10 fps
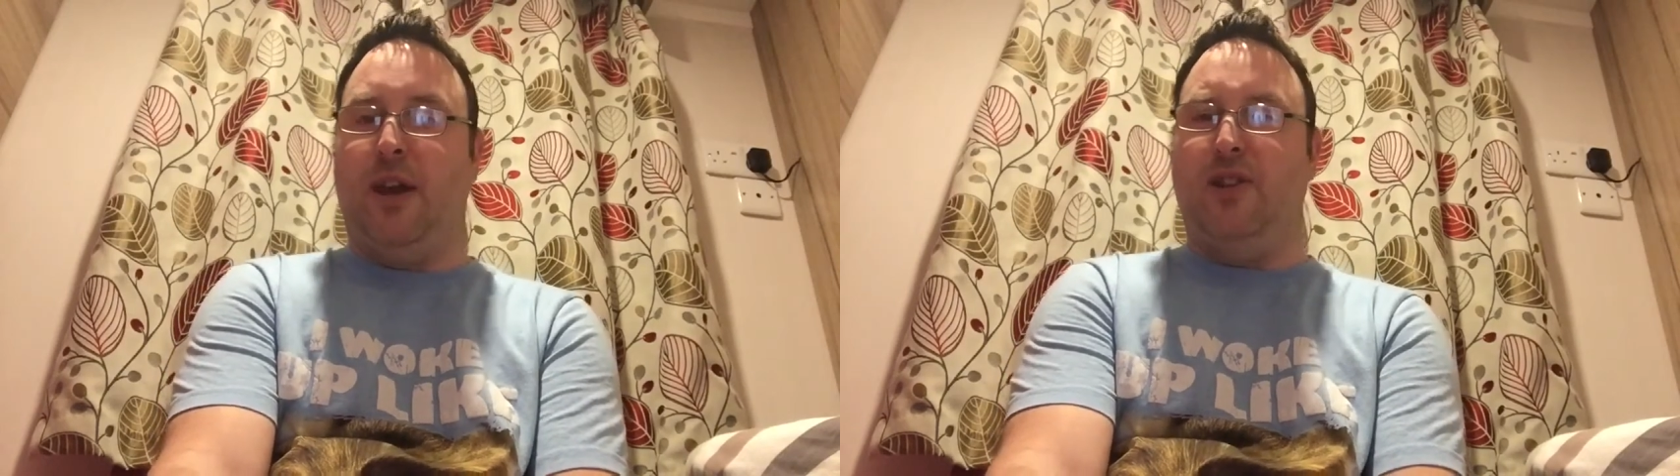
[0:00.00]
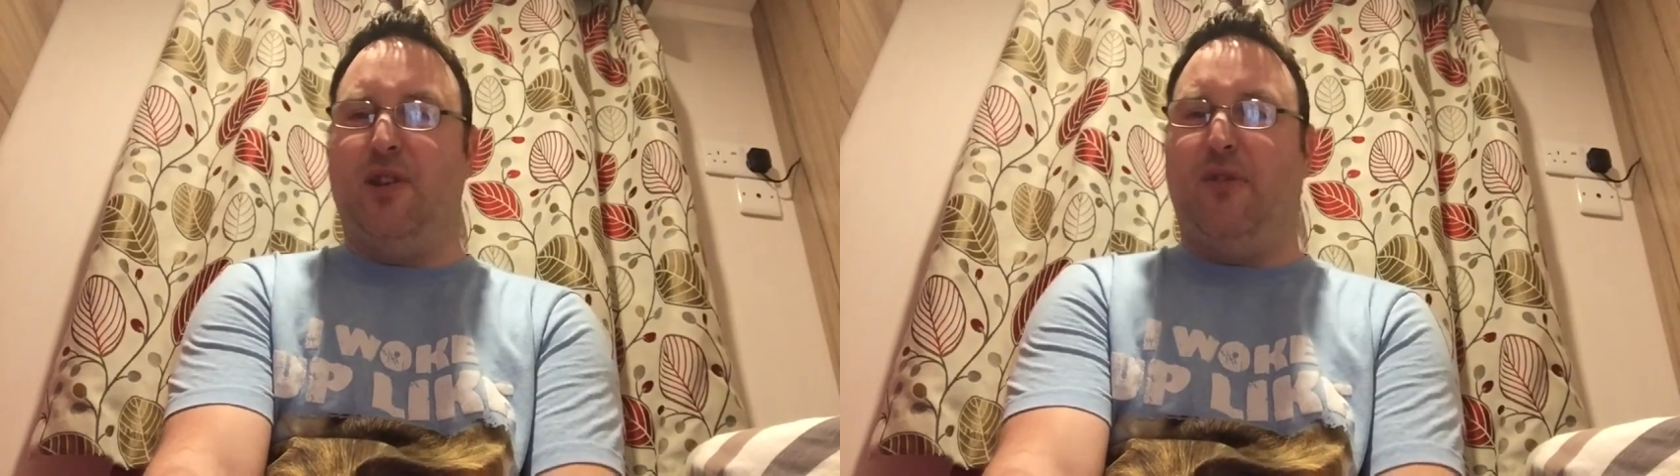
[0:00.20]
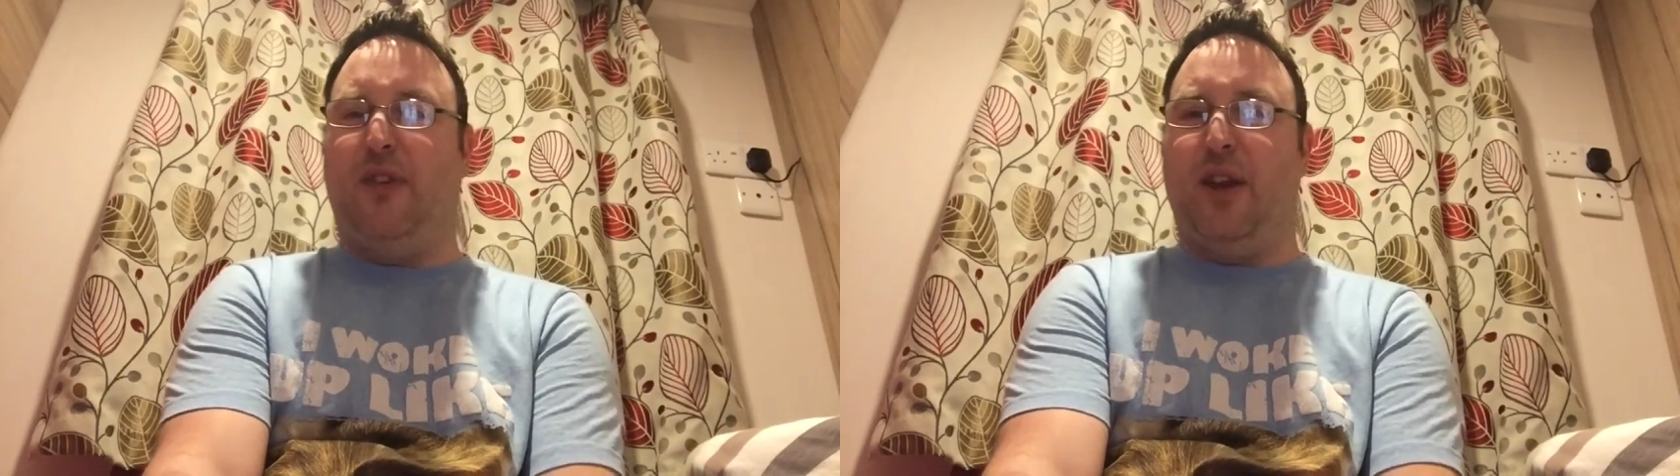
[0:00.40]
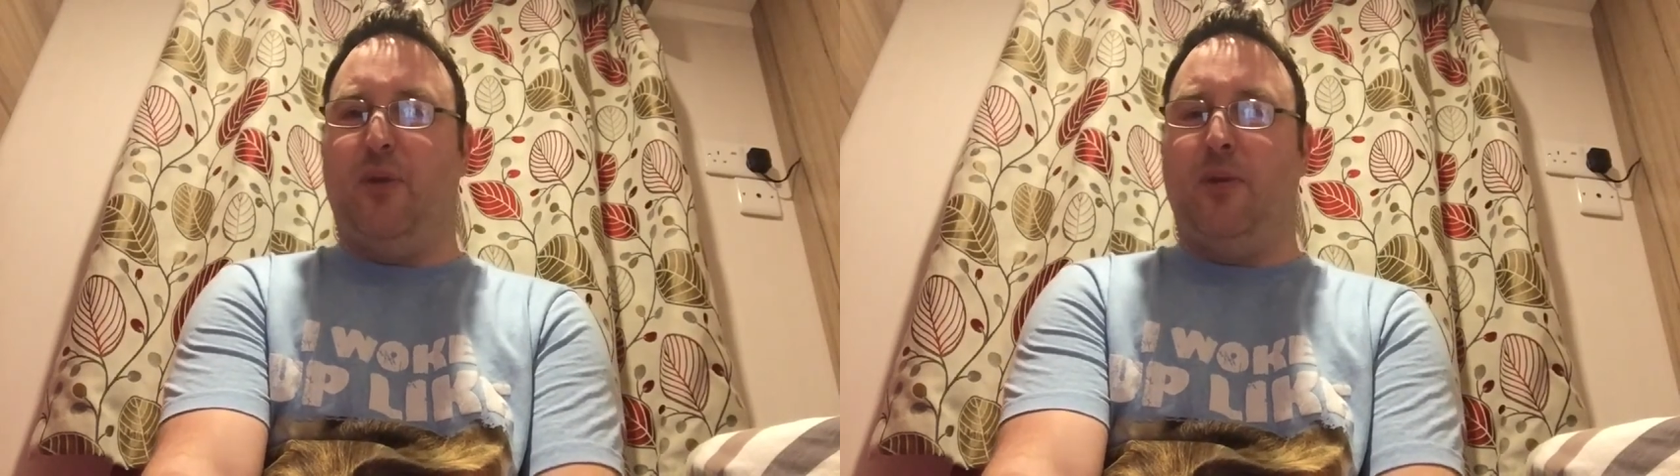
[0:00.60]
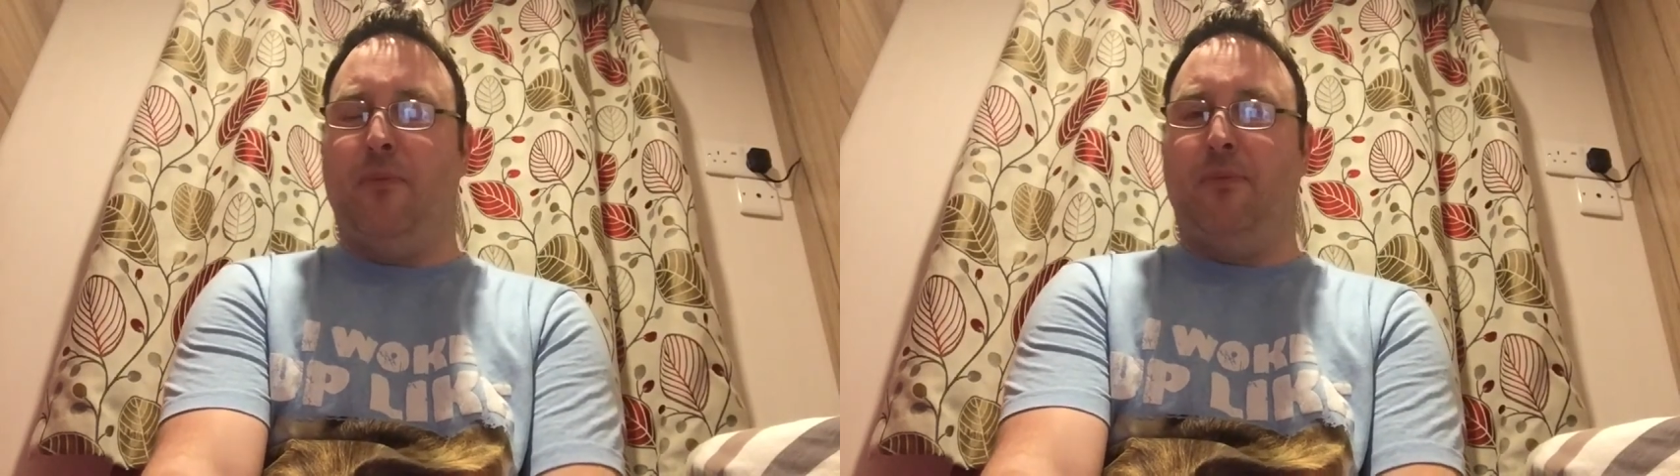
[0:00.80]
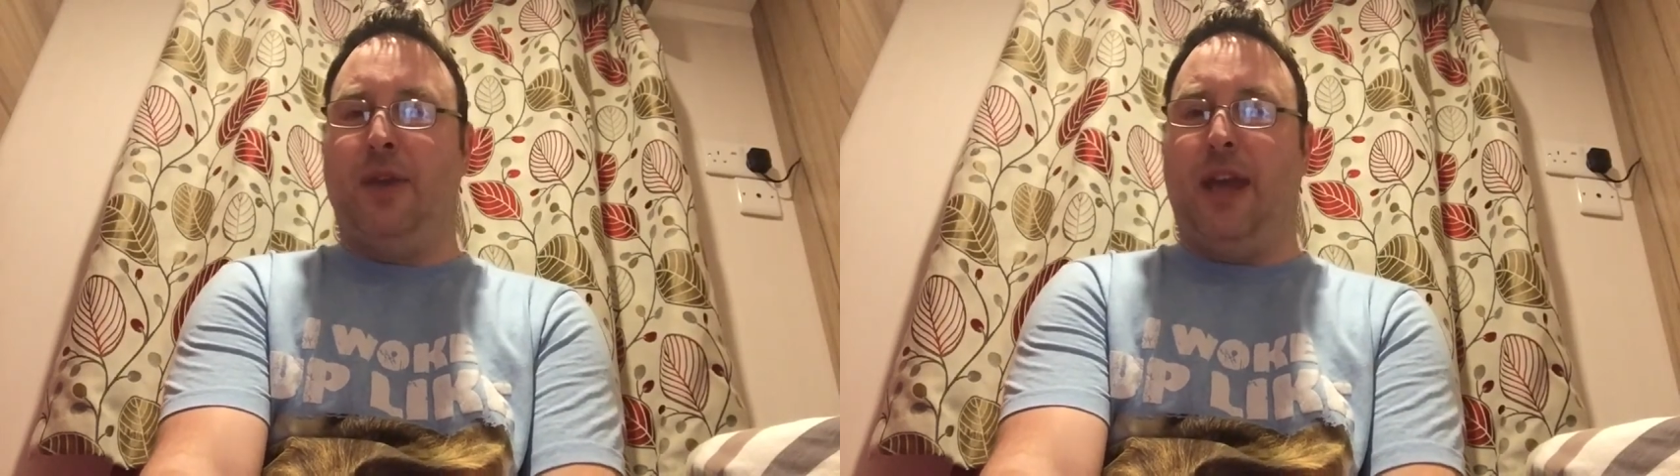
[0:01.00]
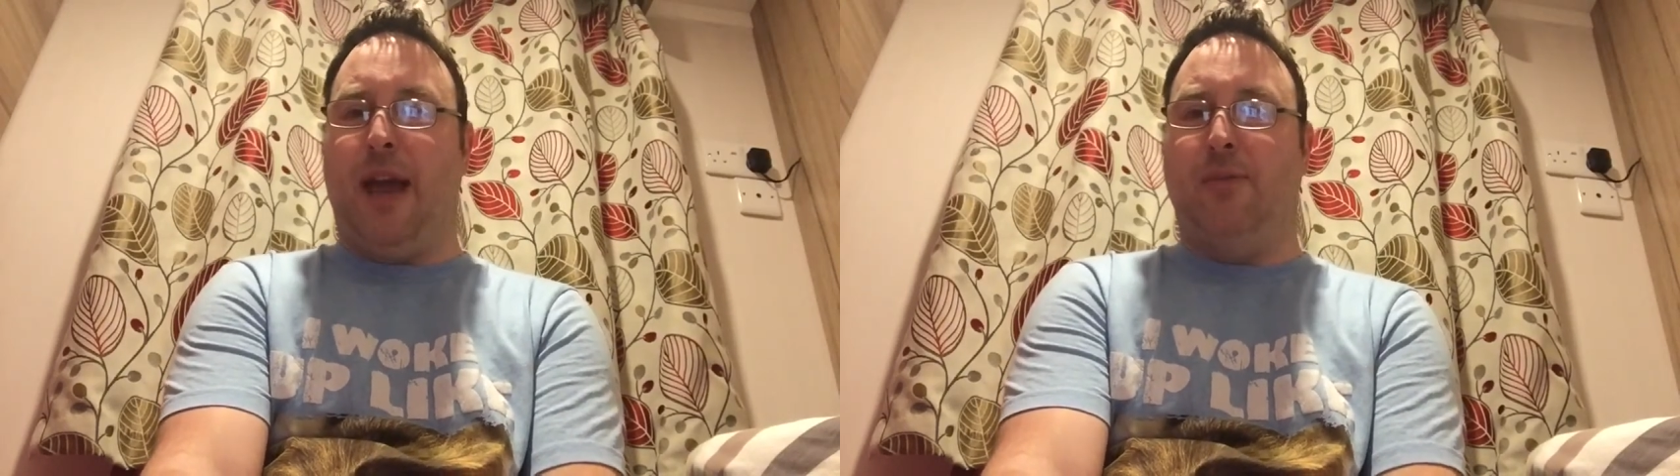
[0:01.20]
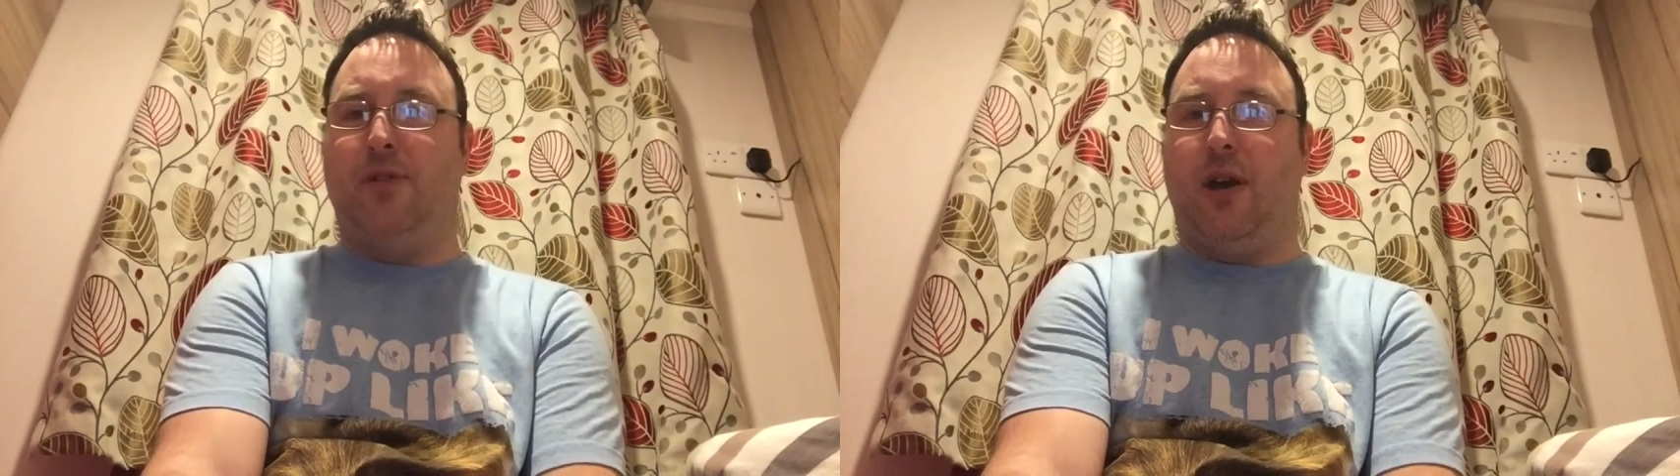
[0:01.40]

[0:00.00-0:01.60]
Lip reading: He's got a few games